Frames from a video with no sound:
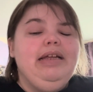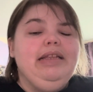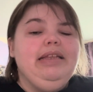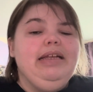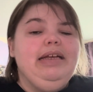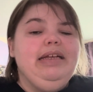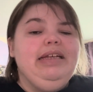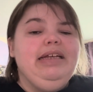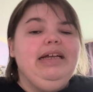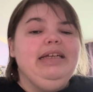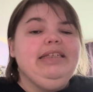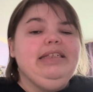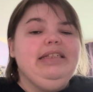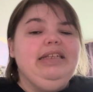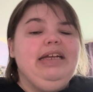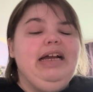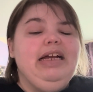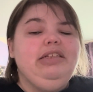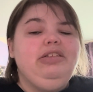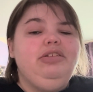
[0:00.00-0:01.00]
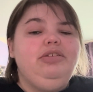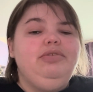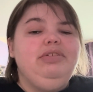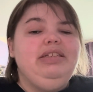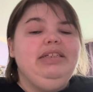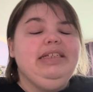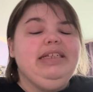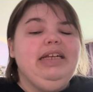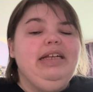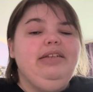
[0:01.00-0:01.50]
that he hasn't had her
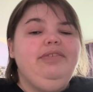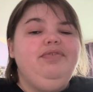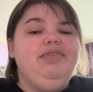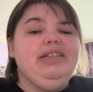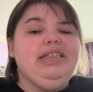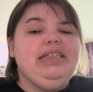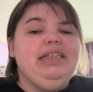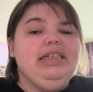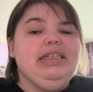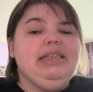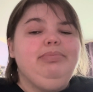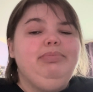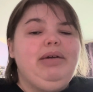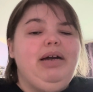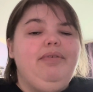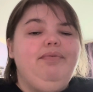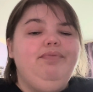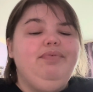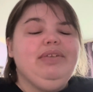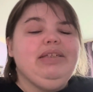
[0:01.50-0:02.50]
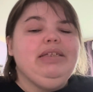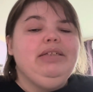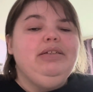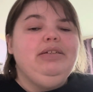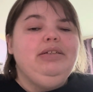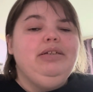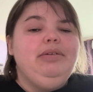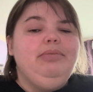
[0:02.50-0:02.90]
in his head for 6 months.